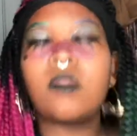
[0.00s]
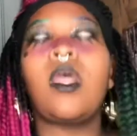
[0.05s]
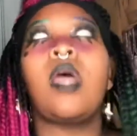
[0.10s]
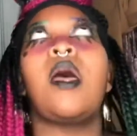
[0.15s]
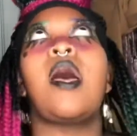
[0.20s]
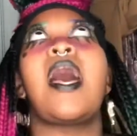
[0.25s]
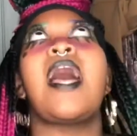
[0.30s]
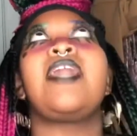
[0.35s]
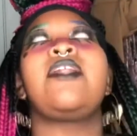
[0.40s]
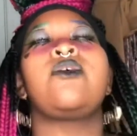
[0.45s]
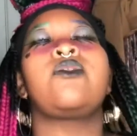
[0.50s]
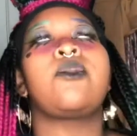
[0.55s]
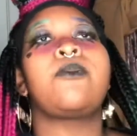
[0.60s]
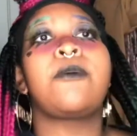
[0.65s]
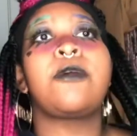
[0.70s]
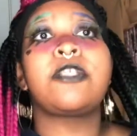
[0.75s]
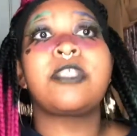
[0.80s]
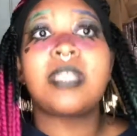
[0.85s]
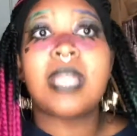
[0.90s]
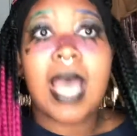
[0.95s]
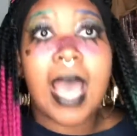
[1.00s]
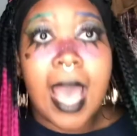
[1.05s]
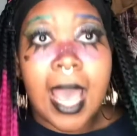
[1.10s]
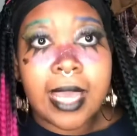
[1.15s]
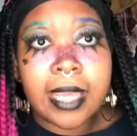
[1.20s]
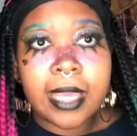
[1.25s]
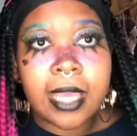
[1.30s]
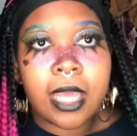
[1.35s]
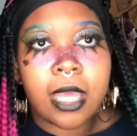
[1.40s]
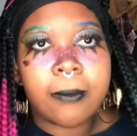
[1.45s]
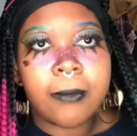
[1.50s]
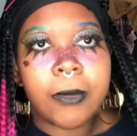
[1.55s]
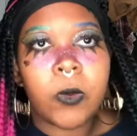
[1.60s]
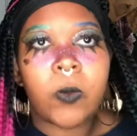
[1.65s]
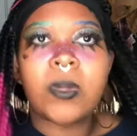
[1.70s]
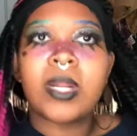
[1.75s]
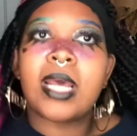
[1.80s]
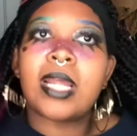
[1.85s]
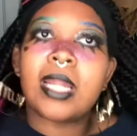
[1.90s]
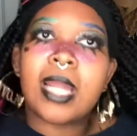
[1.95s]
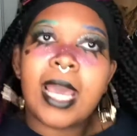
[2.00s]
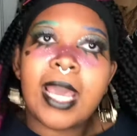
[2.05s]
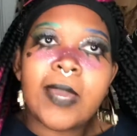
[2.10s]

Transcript: I know the person that I am and what I like,